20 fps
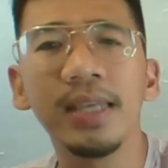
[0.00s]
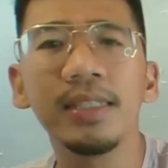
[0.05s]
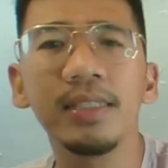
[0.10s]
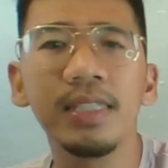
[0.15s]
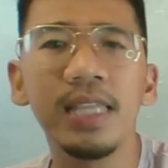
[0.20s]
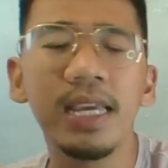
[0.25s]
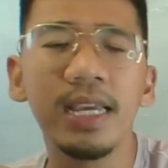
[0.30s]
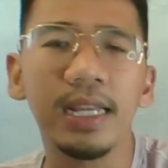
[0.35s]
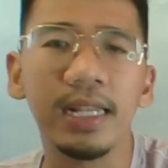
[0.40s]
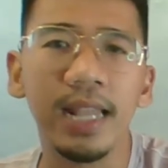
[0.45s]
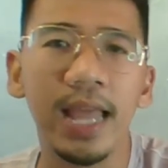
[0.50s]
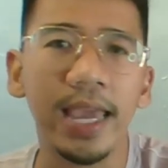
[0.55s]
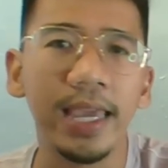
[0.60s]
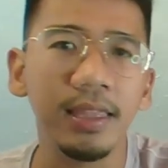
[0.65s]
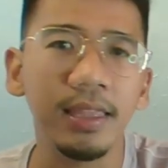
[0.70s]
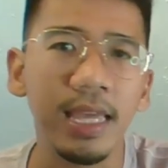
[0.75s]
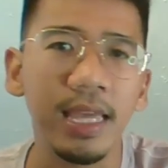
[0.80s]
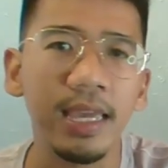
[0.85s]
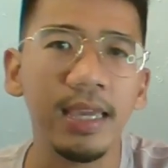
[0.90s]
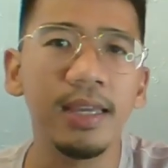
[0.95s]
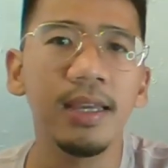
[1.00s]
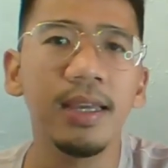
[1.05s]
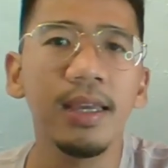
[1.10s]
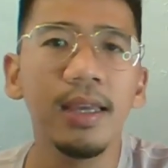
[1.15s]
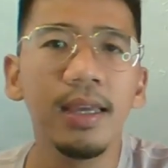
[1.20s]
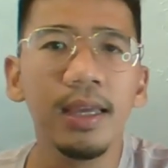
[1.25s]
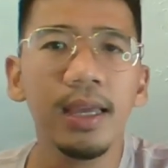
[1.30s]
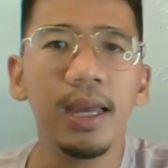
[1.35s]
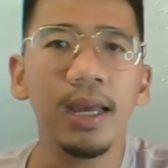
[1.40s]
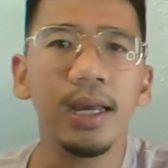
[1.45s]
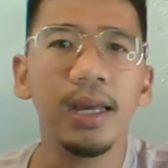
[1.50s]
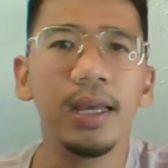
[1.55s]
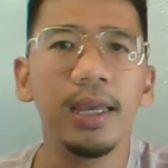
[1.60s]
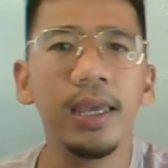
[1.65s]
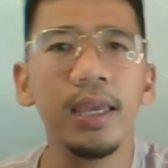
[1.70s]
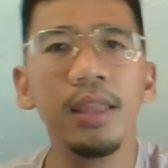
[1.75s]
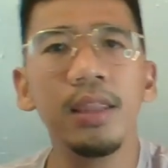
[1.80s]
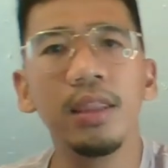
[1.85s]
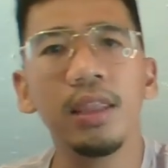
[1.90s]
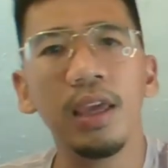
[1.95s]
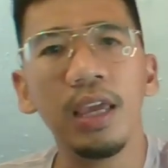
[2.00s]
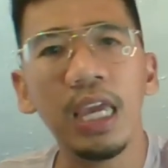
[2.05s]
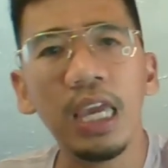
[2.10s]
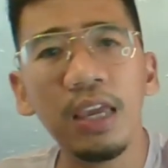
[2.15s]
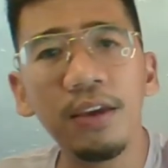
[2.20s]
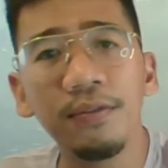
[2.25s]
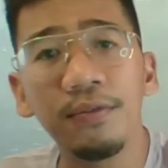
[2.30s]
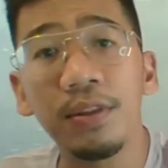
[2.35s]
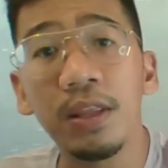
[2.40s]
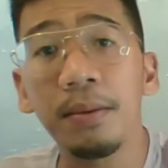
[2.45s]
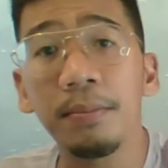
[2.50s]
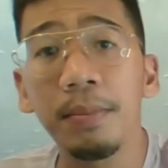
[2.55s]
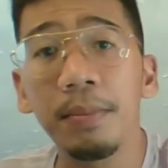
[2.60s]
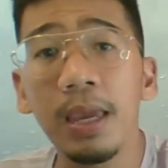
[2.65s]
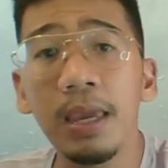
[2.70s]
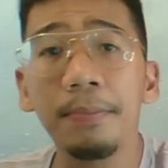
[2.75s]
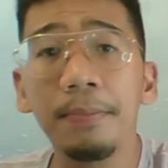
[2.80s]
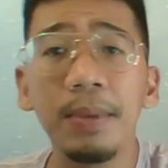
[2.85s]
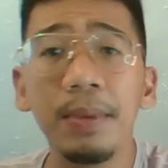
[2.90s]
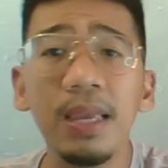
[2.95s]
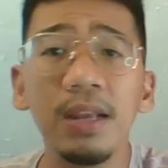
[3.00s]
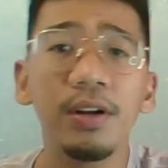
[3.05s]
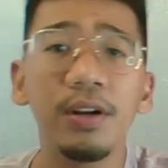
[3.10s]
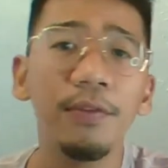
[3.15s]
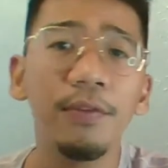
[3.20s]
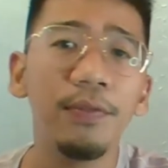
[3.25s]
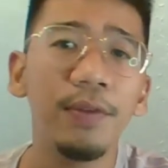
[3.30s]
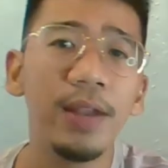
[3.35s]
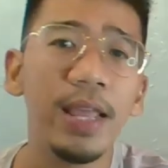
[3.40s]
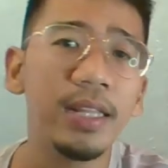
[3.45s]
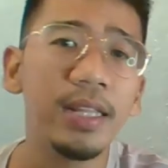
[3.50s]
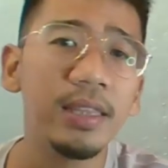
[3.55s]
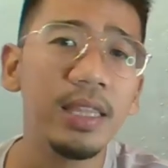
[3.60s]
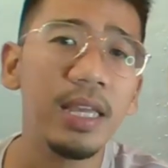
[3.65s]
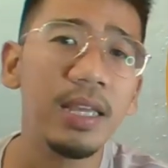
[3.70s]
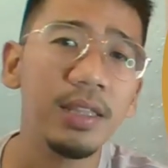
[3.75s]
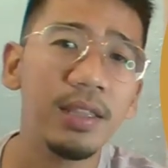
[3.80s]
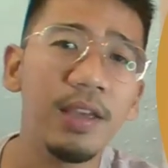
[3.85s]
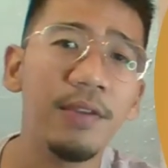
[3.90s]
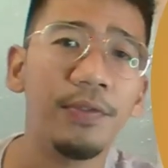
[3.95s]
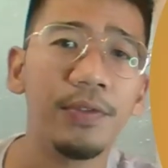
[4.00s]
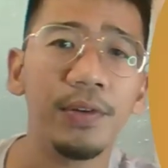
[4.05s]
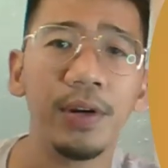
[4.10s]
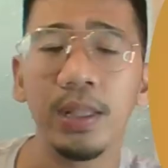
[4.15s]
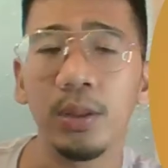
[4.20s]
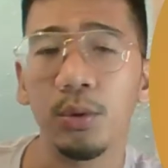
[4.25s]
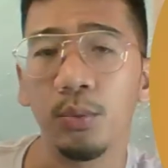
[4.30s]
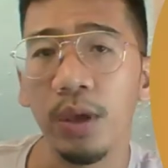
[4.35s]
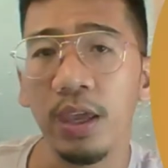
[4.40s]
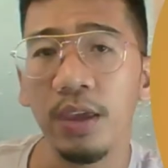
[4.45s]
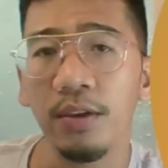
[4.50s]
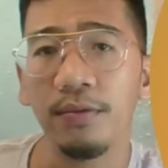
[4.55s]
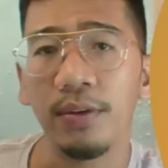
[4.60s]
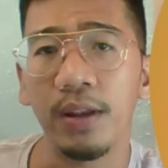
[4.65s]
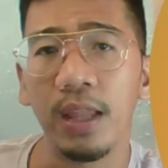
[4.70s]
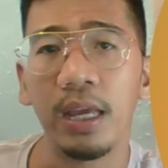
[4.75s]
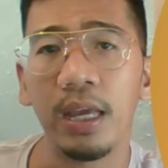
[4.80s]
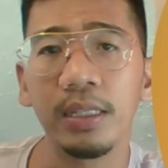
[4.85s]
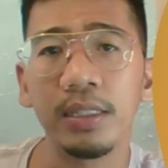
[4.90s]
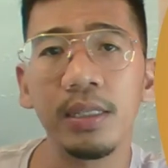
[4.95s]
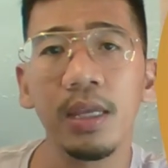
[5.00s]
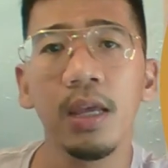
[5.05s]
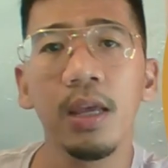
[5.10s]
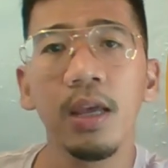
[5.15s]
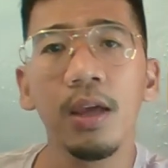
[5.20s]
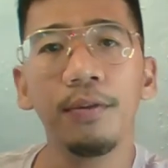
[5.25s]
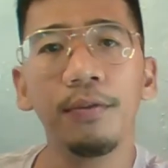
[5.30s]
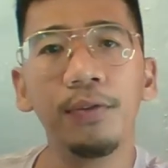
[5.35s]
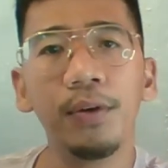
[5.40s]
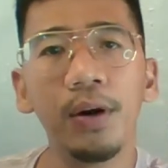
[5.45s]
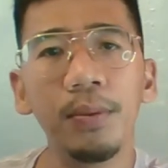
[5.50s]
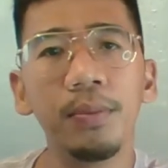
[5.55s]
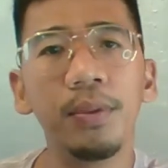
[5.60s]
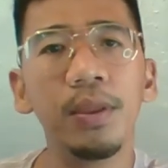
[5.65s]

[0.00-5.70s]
domestic lighting in the evening may be reflecting different wavelengths